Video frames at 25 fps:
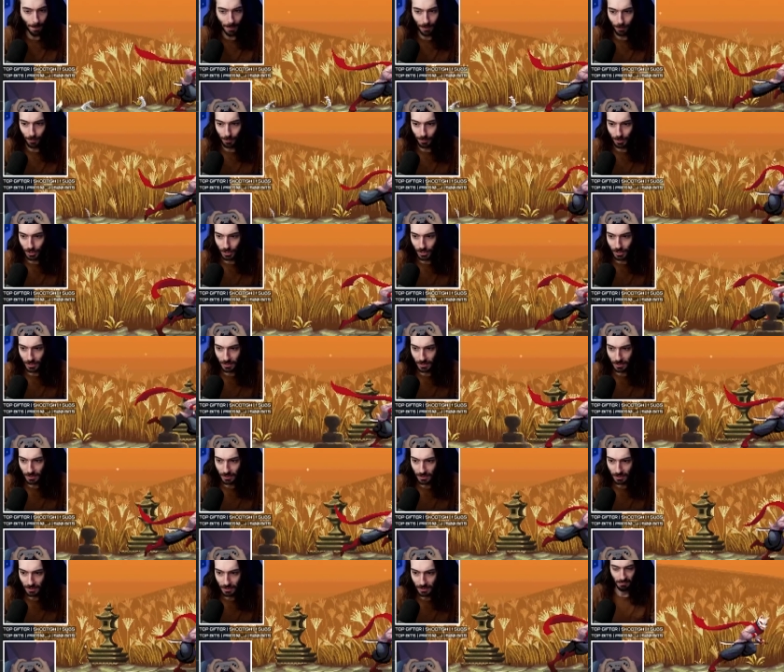me from just?
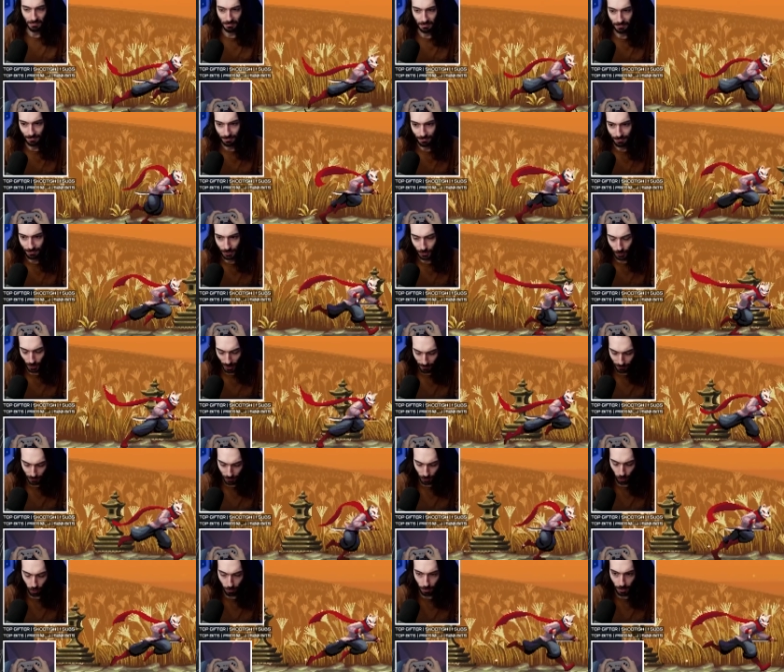Do I have
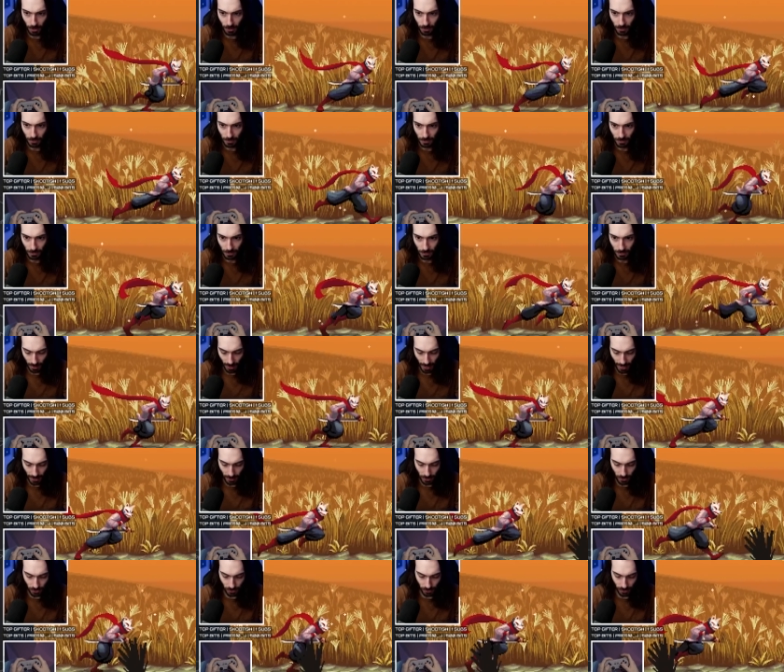turbo?
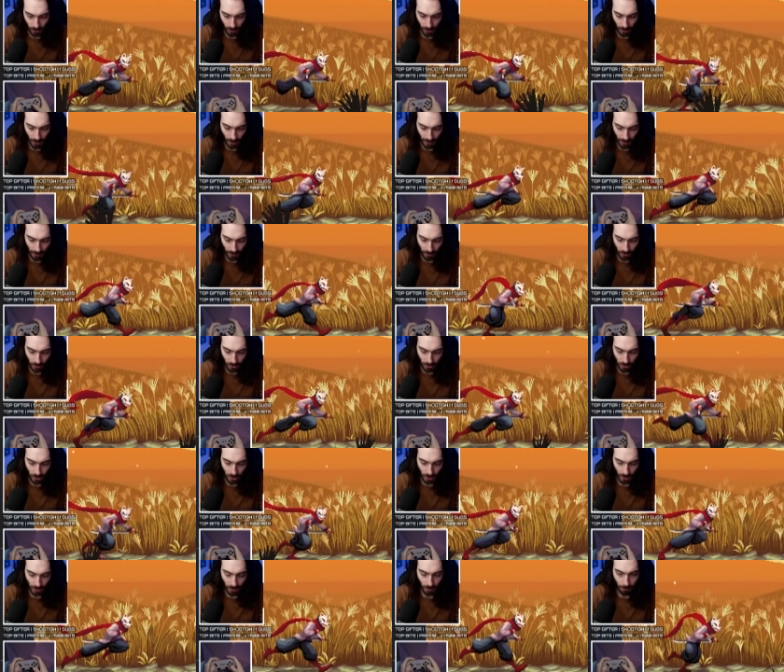Actually, I can
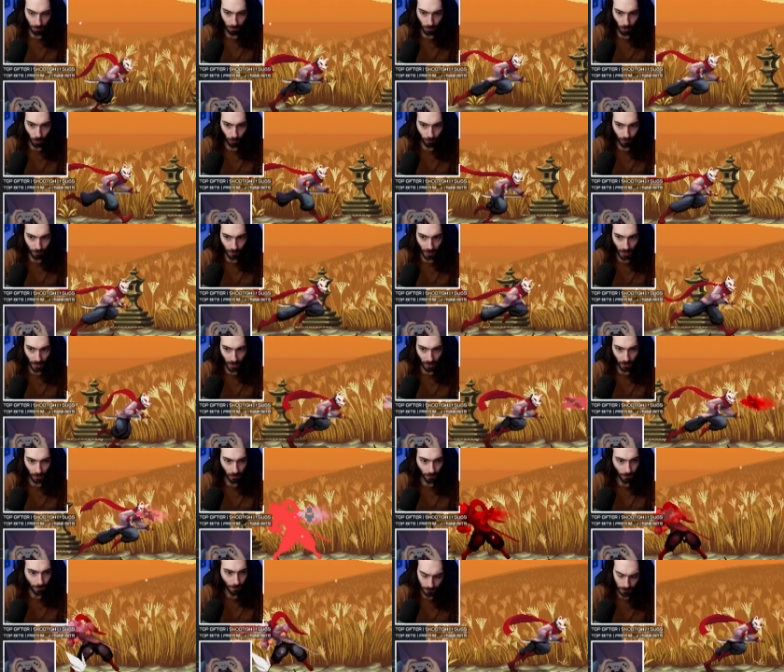set the profile.